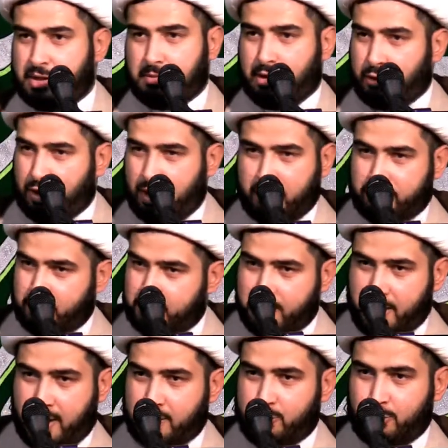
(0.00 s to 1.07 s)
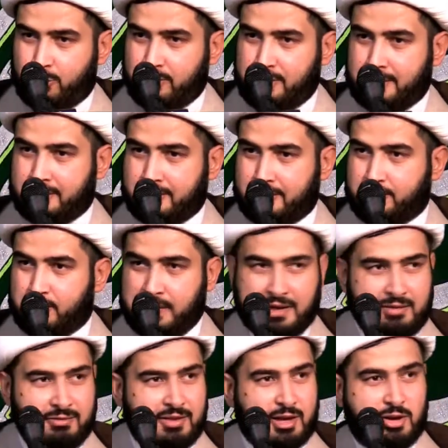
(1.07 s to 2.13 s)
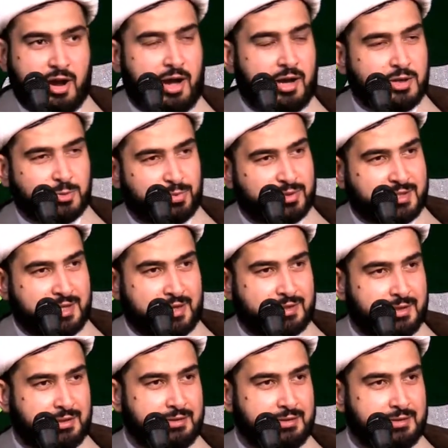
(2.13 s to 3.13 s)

God forbid, I don't believe that God is protecting.